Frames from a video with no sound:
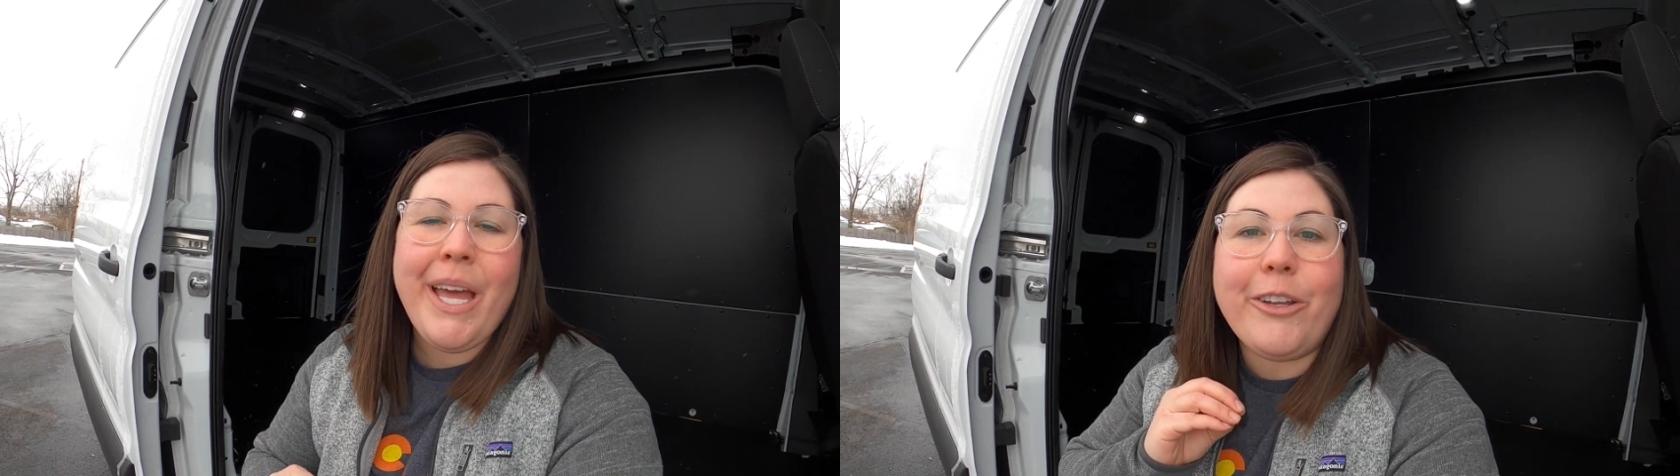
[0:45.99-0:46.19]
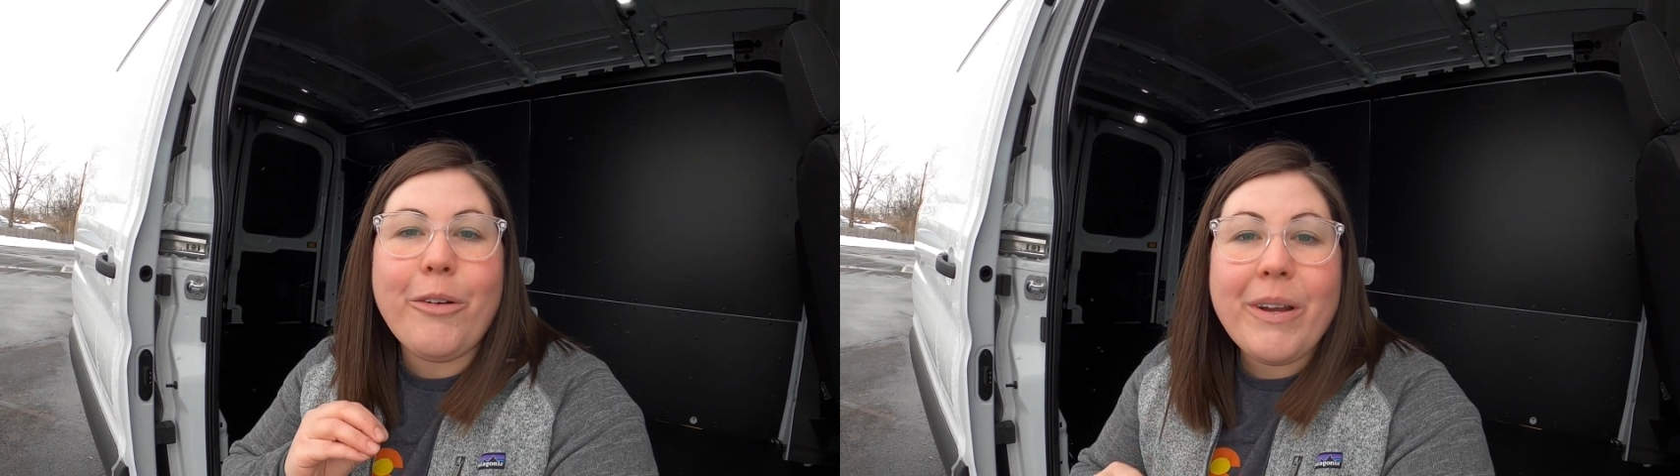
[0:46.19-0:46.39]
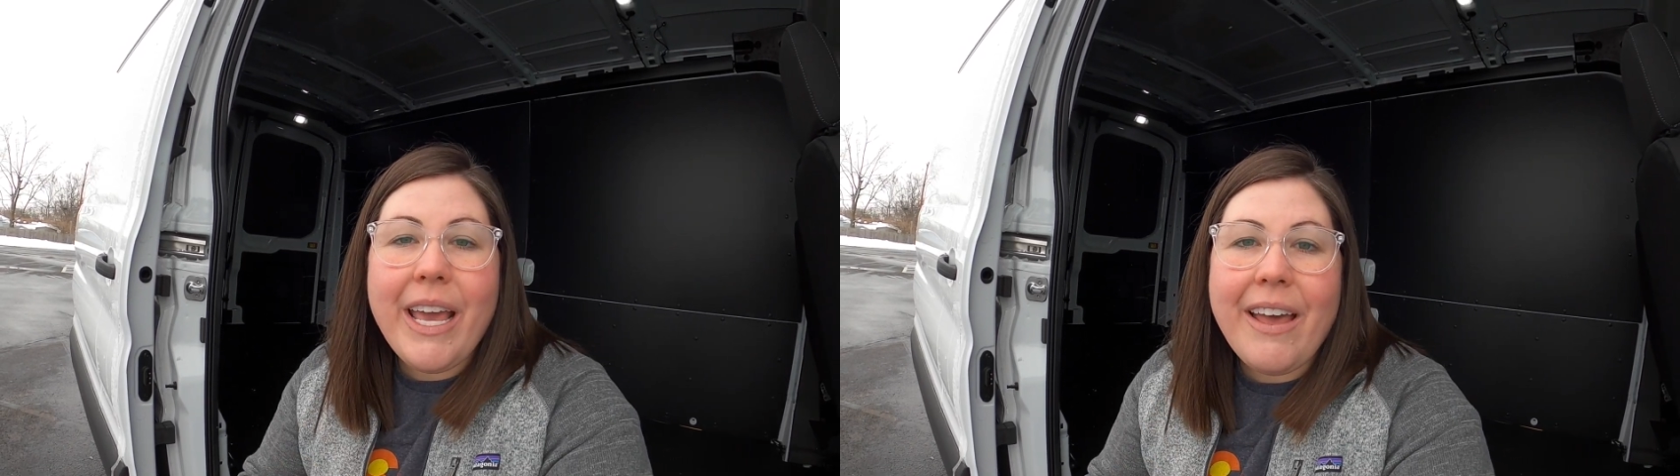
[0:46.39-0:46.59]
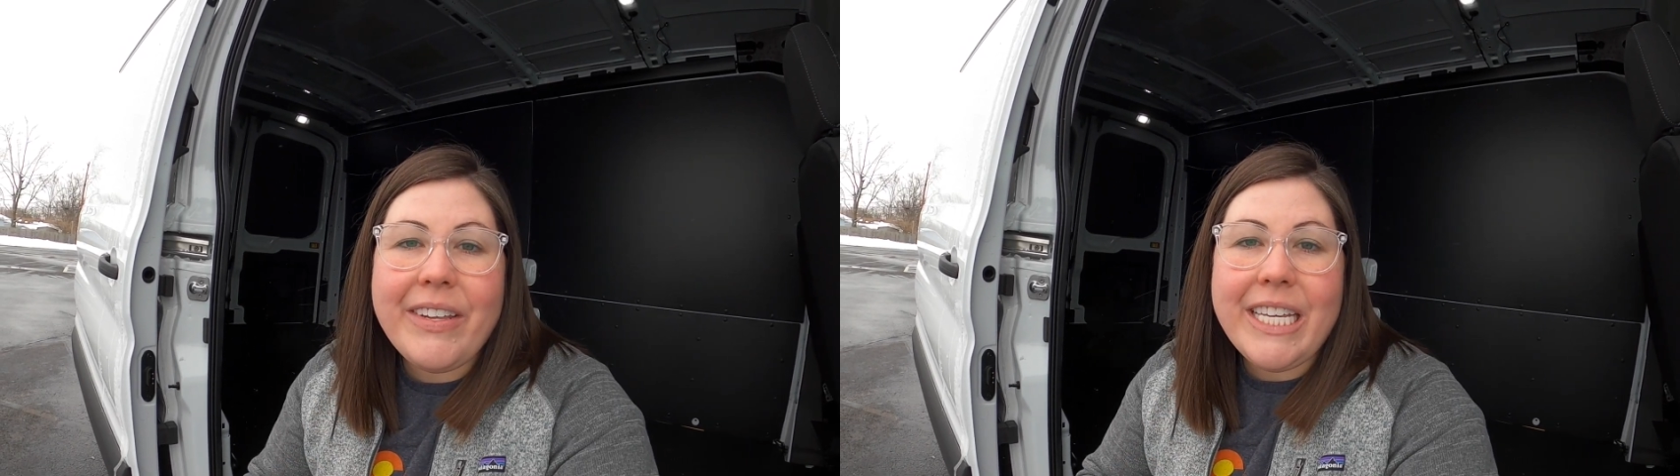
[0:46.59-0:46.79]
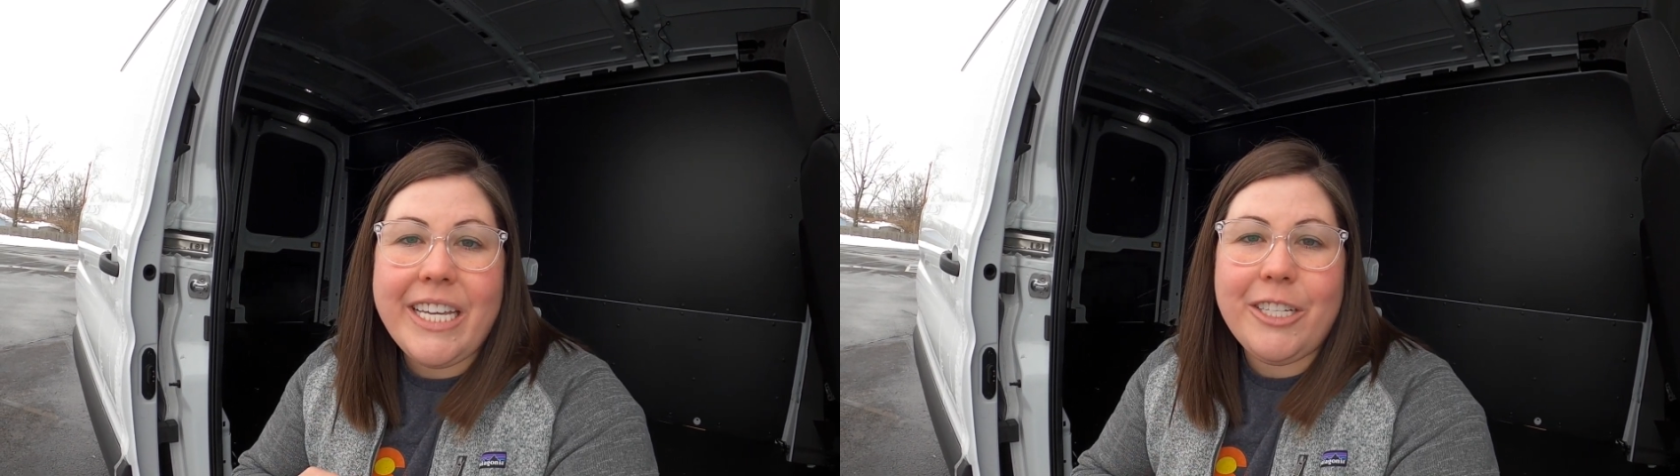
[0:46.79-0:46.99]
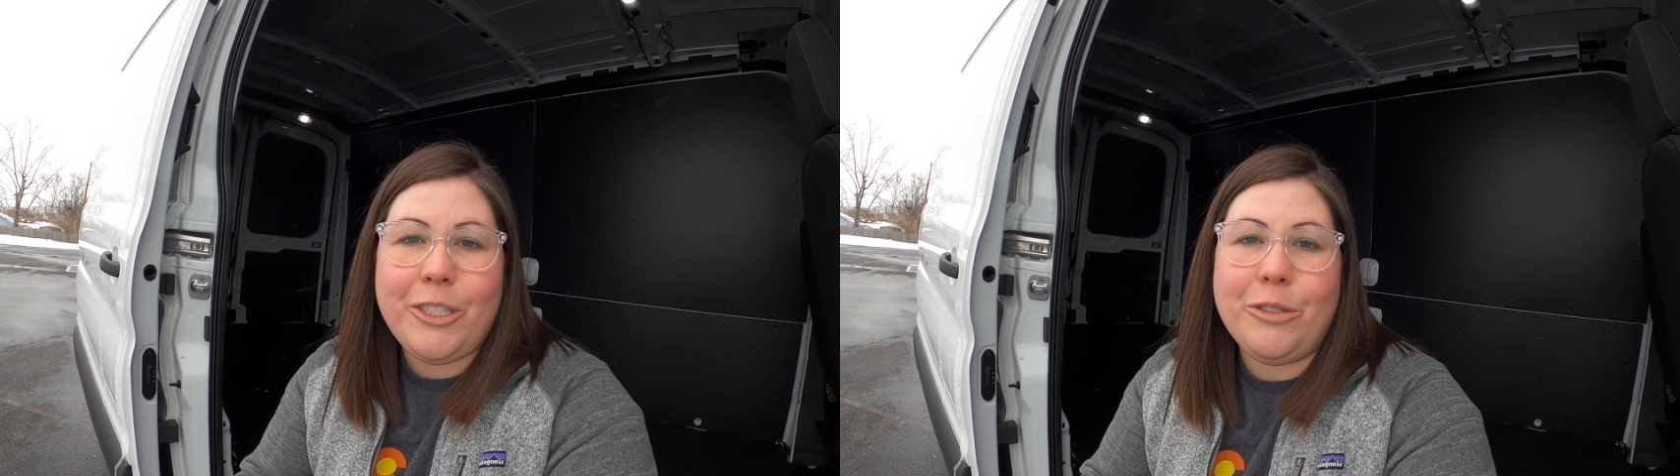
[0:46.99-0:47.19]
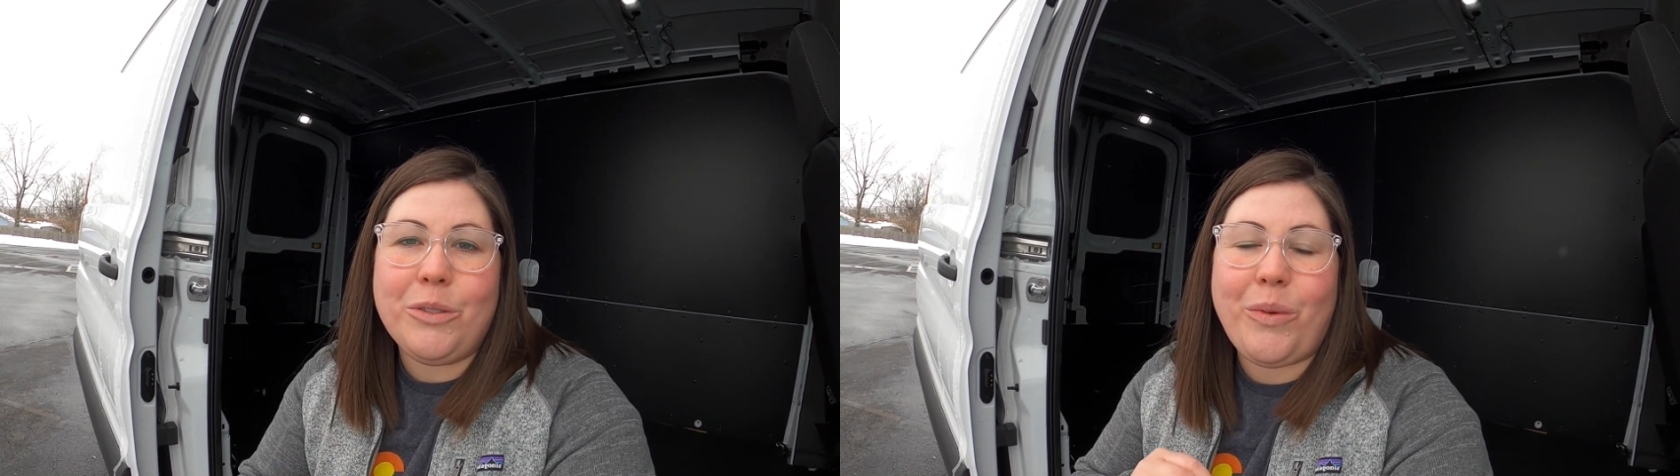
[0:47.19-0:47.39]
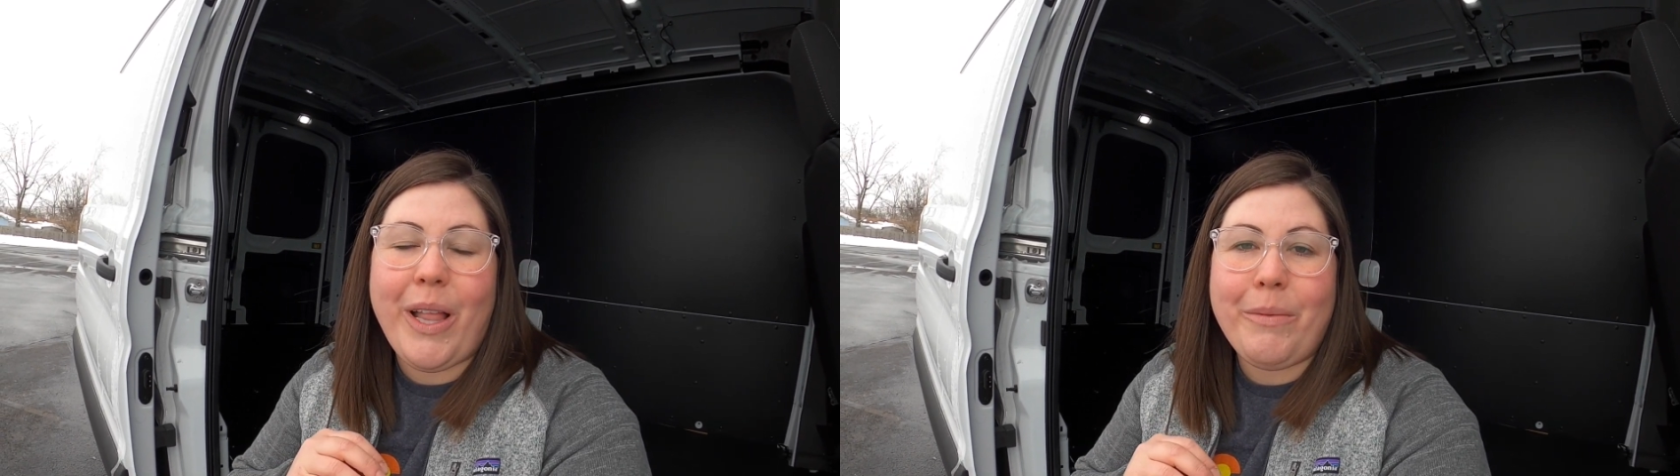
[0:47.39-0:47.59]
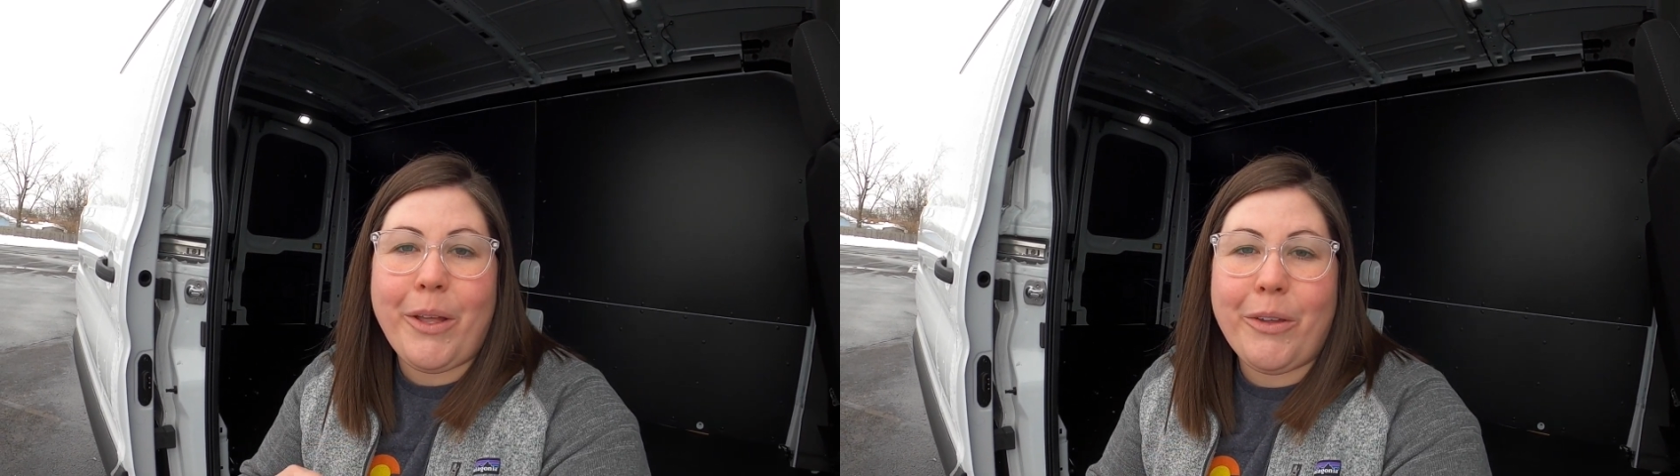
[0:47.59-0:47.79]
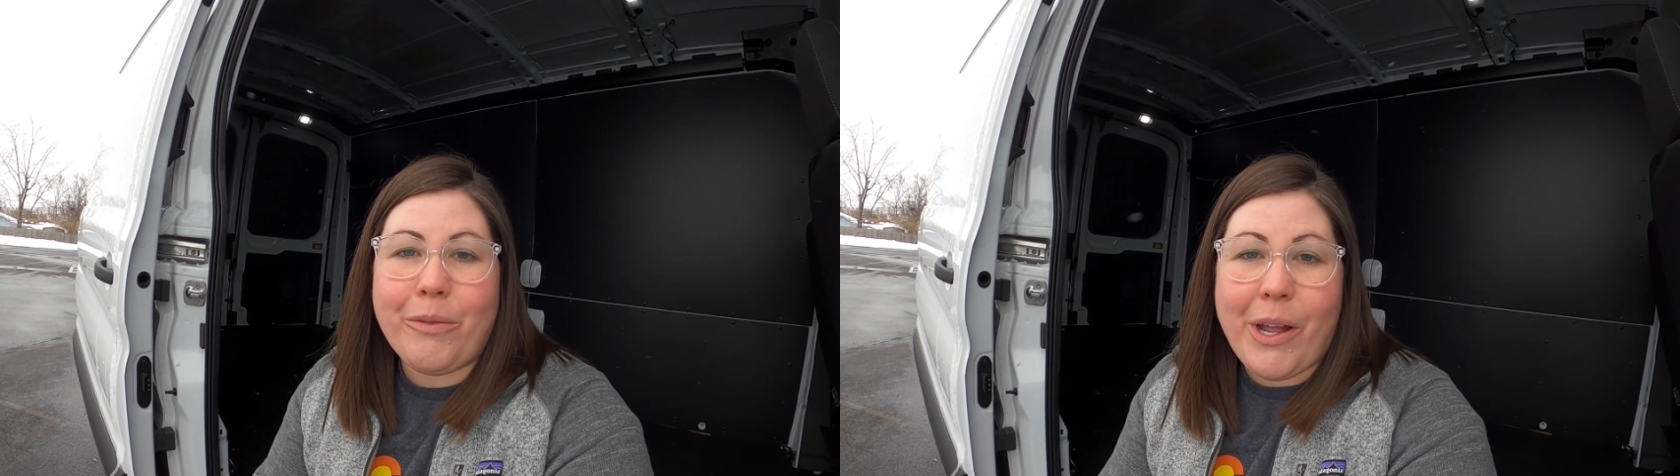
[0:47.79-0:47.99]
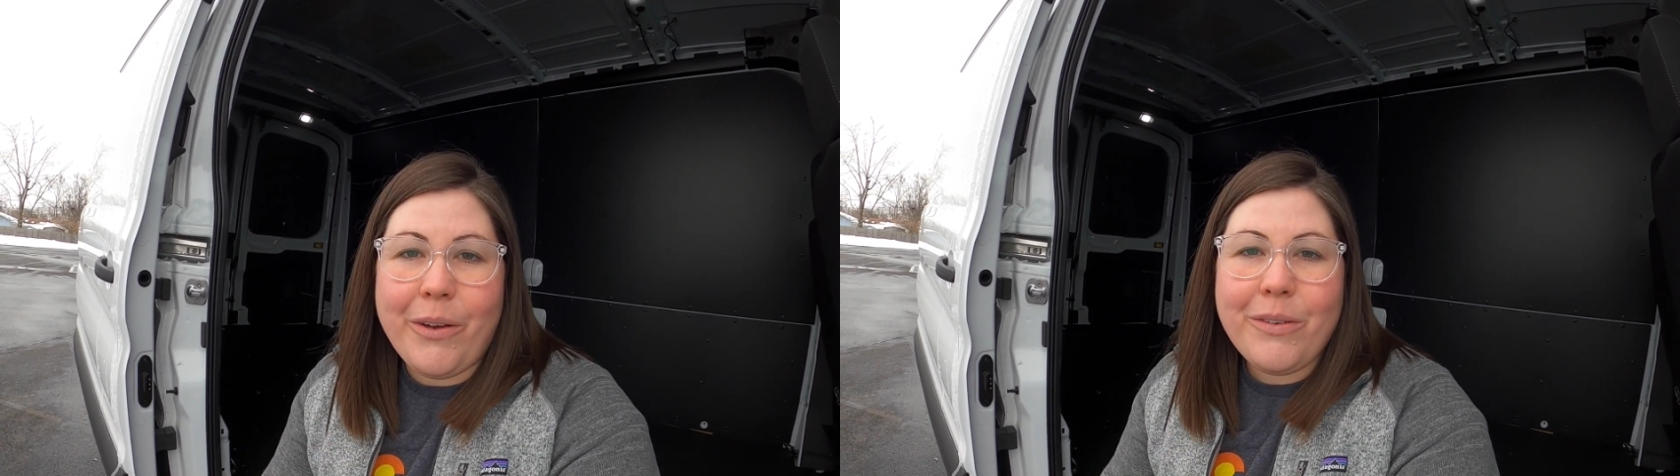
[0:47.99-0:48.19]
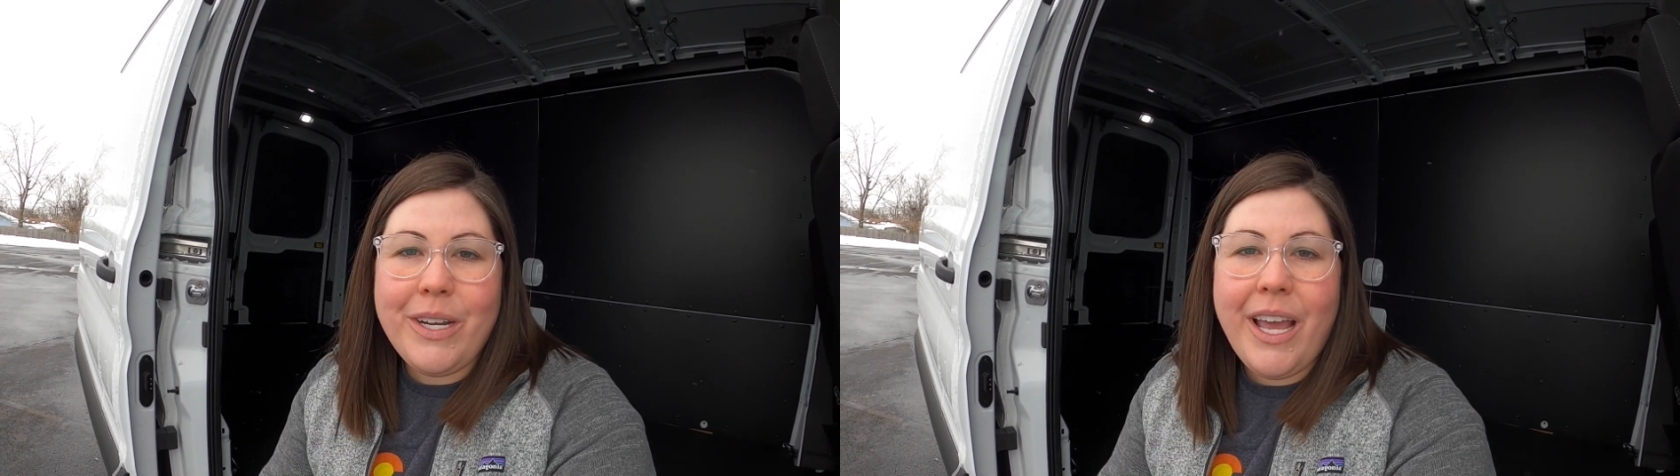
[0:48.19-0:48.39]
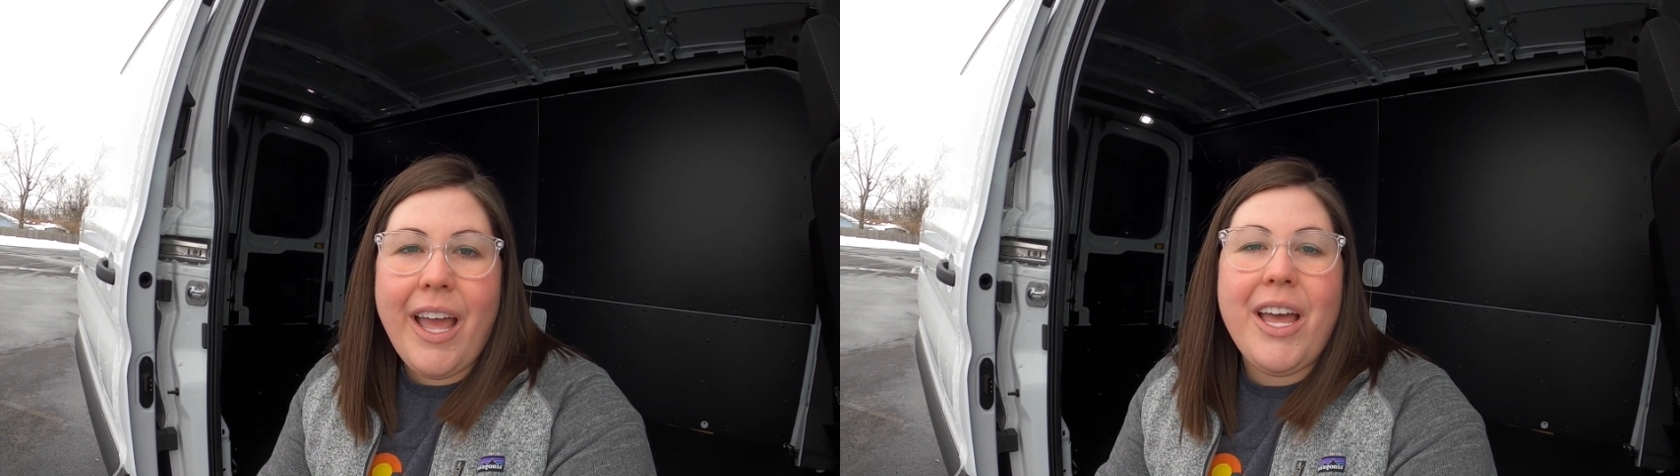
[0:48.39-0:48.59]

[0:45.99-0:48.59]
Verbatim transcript: I don't wanna have any issues while I'm on the road,